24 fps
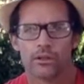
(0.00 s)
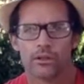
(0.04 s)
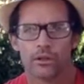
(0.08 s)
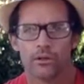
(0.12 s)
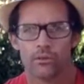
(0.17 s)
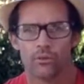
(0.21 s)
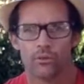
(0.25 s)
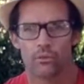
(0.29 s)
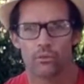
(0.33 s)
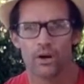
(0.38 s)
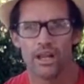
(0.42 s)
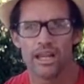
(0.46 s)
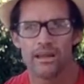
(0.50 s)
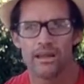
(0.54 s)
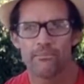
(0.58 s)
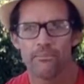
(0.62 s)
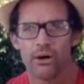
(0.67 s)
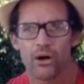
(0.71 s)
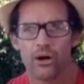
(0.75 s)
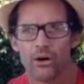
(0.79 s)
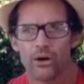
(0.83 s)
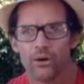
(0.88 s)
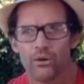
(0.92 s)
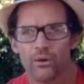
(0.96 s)

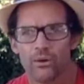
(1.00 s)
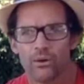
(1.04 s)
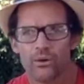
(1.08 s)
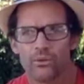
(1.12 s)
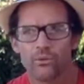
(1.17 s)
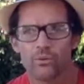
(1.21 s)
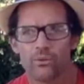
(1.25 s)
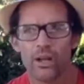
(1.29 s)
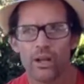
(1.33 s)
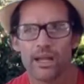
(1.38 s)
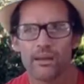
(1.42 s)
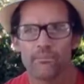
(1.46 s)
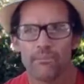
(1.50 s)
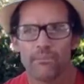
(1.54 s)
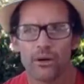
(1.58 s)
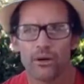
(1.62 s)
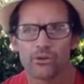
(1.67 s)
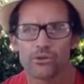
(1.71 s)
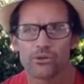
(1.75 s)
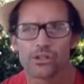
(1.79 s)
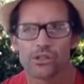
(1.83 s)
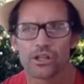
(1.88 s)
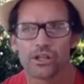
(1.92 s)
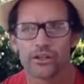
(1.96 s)
Rainbow
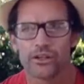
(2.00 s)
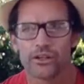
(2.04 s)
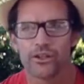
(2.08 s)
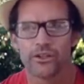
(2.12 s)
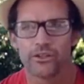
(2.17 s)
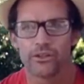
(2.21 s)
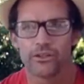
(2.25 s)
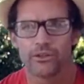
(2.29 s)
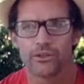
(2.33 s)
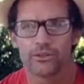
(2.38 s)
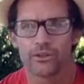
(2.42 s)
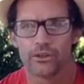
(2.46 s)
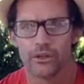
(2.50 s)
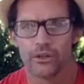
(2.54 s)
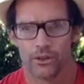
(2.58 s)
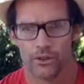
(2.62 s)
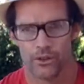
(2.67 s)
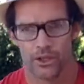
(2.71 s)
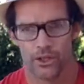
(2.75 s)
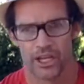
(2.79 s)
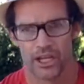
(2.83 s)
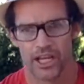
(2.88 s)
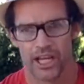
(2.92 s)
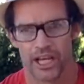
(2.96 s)
cereal.
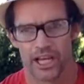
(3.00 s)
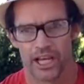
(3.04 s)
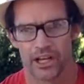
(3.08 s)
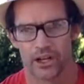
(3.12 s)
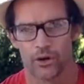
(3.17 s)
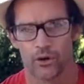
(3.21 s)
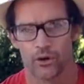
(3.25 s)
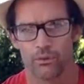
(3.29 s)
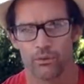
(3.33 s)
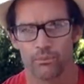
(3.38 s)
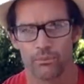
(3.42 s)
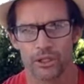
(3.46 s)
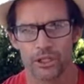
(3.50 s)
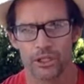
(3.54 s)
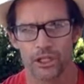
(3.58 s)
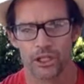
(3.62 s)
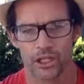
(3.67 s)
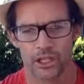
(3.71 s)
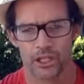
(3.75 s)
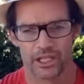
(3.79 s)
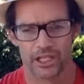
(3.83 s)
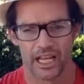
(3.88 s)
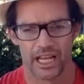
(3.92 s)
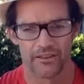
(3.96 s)
They had oatmeal
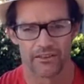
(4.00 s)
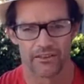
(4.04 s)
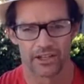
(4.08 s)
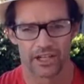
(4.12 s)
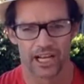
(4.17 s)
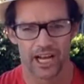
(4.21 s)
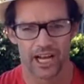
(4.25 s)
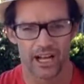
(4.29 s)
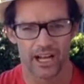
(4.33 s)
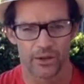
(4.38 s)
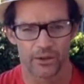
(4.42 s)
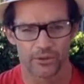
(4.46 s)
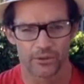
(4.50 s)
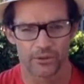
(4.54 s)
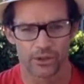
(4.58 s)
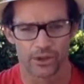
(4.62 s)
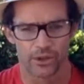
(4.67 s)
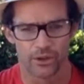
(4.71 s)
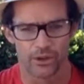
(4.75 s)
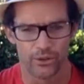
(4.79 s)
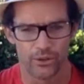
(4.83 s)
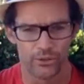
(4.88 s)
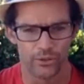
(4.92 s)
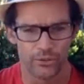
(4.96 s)
and avocado
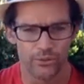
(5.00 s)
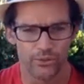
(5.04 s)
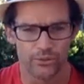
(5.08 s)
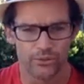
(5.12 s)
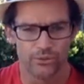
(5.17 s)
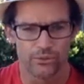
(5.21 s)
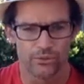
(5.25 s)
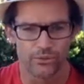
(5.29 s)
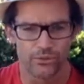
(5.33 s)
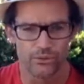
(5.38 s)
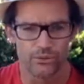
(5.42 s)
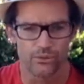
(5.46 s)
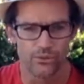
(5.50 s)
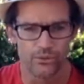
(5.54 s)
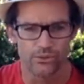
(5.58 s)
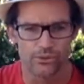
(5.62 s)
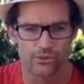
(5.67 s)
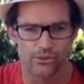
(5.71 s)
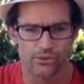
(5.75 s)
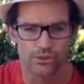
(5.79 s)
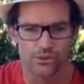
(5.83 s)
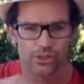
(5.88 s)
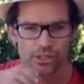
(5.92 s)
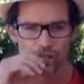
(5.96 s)

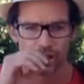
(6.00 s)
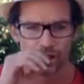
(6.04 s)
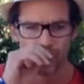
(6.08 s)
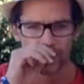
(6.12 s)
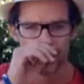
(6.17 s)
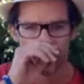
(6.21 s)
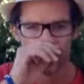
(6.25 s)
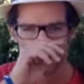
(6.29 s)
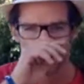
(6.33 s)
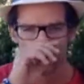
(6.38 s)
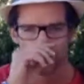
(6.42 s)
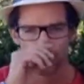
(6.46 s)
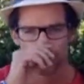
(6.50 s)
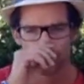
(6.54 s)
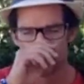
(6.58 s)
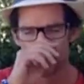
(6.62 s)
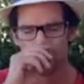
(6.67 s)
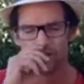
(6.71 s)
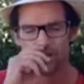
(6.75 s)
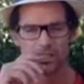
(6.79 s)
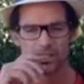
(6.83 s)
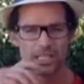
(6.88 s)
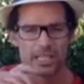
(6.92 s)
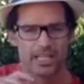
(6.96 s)
toast.
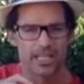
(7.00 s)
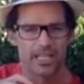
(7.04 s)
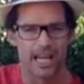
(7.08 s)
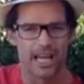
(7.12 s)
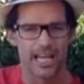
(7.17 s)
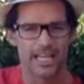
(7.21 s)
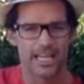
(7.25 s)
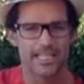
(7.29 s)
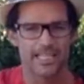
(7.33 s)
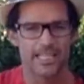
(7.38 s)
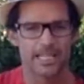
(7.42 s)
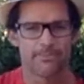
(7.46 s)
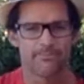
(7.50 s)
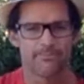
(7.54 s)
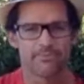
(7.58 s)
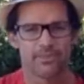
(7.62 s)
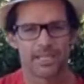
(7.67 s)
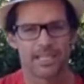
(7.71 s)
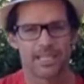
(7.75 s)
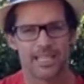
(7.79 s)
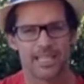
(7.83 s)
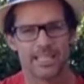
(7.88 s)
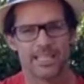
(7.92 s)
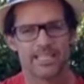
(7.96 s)
Trivia tonight
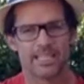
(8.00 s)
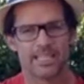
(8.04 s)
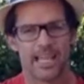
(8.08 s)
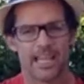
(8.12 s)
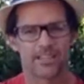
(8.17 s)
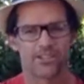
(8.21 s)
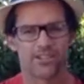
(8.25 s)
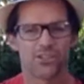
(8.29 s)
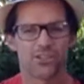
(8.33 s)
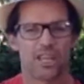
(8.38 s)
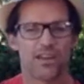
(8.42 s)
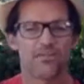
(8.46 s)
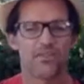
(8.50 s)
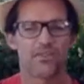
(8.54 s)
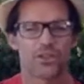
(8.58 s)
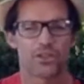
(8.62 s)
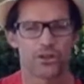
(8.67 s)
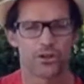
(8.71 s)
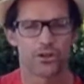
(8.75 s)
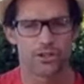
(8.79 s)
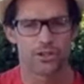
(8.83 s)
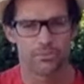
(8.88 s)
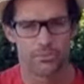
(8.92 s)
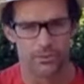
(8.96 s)
is at
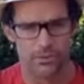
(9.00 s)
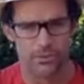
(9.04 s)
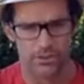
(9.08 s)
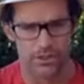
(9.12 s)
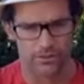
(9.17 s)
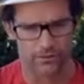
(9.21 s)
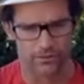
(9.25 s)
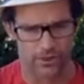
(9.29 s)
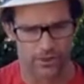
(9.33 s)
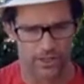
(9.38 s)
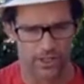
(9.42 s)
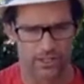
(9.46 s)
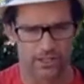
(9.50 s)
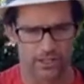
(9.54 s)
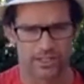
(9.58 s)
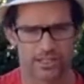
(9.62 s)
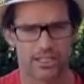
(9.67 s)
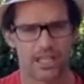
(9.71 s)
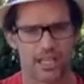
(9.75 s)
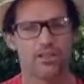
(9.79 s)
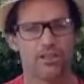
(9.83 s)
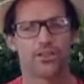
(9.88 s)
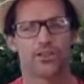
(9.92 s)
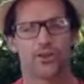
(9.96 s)
7:30 Pacific,
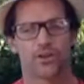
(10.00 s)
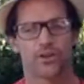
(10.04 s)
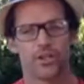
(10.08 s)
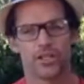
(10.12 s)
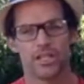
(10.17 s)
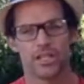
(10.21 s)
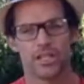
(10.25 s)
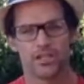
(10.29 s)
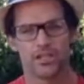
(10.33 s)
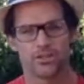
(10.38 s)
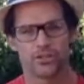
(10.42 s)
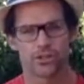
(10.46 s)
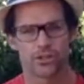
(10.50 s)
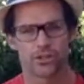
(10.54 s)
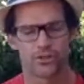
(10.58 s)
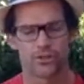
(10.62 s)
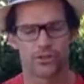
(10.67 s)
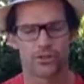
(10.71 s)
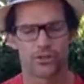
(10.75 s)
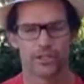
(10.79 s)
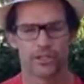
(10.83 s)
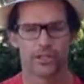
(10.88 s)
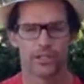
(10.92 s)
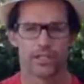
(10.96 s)
10:30
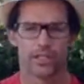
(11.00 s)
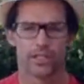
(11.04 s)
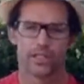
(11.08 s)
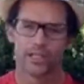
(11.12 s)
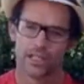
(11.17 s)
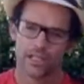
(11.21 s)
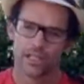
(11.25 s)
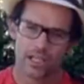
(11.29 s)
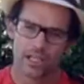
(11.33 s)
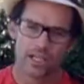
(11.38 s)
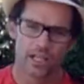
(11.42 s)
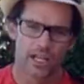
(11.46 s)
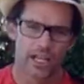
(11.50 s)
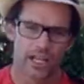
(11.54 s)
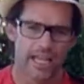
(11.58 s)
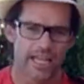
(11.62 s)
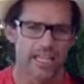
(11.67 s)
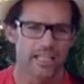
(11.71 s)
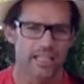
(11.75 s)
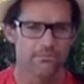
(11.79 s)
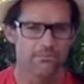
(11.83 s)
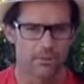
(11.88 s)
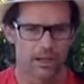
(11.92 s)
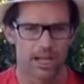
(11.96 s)
Eastern. A little
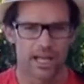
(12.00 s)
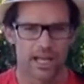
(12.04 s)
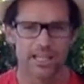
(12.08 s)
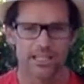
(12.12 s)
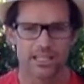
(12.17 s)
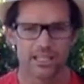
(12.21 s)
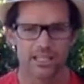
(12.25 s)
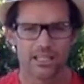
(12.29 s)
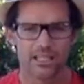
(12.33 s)
late, but